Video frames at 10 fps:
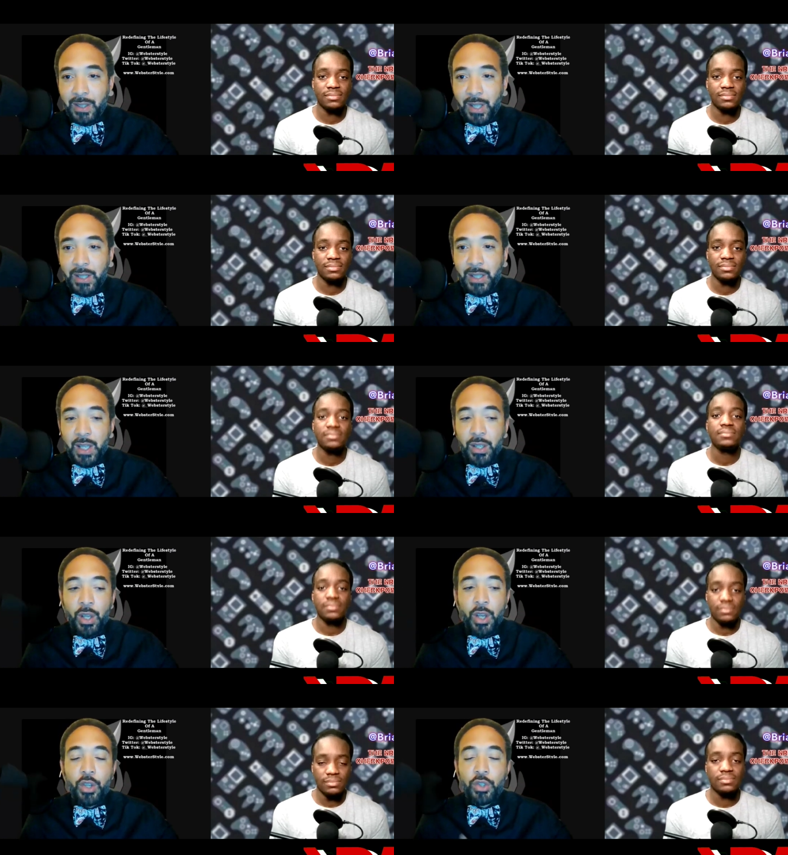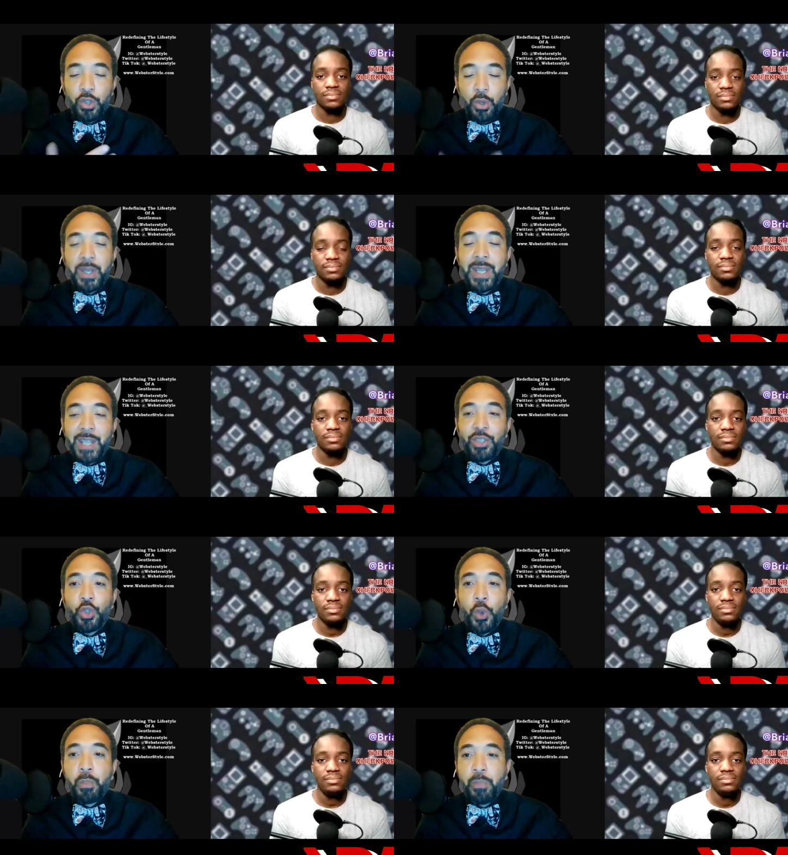Speaker 1: it like that, you'll get
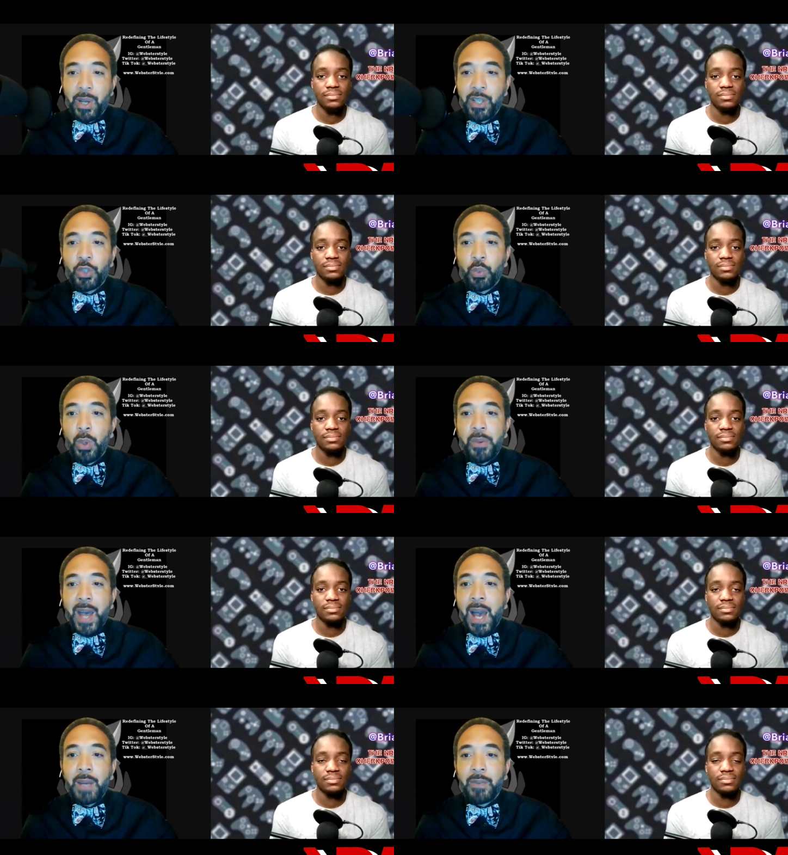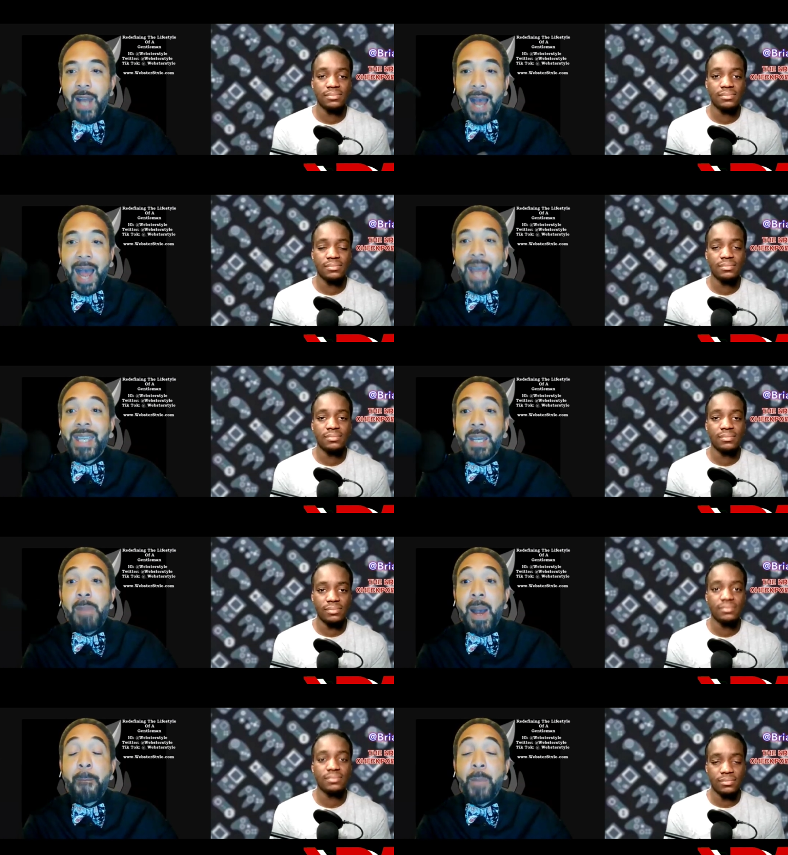your money's worth out of it. I get
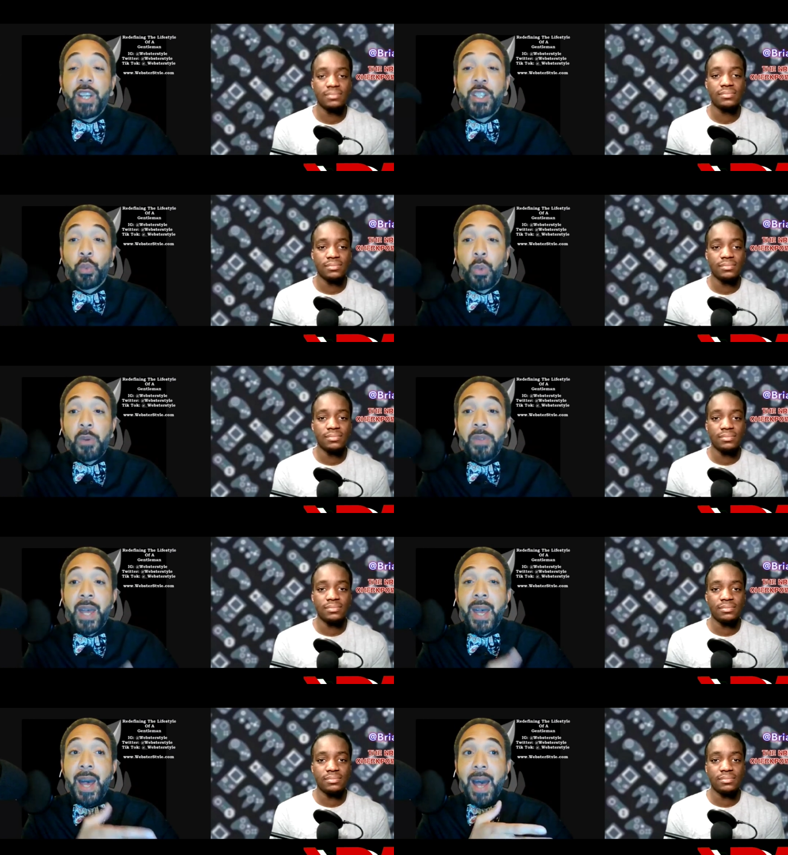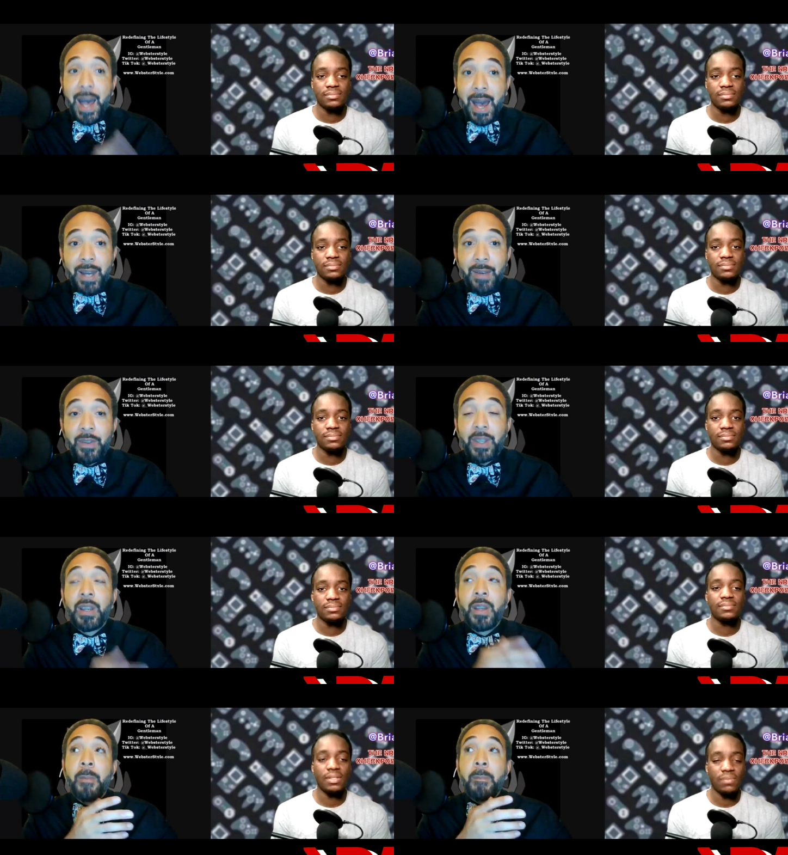my money's worth out of it.
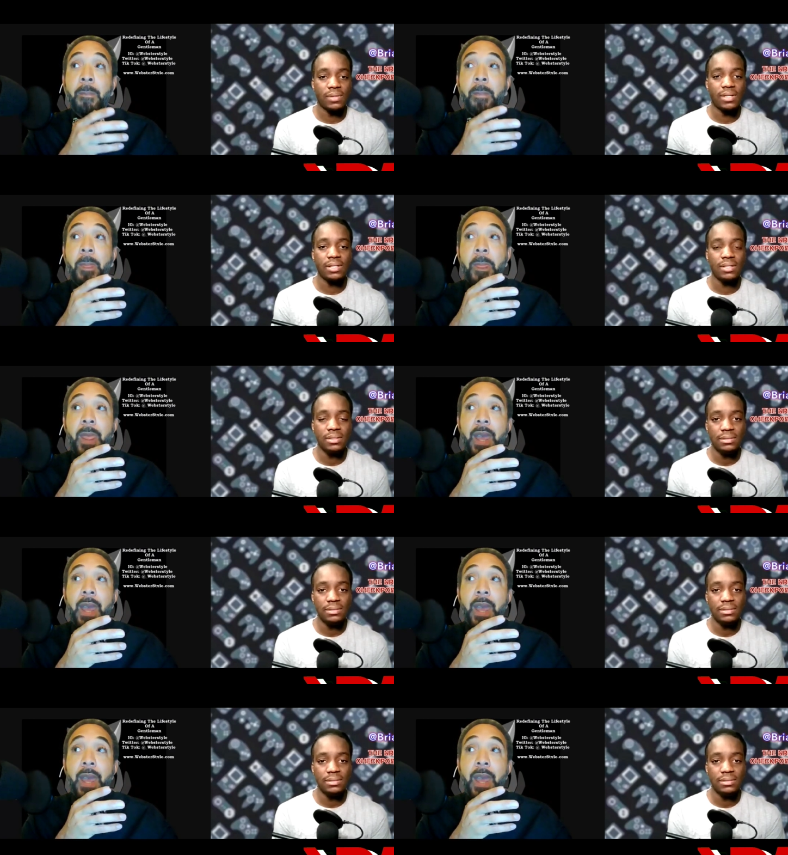Right.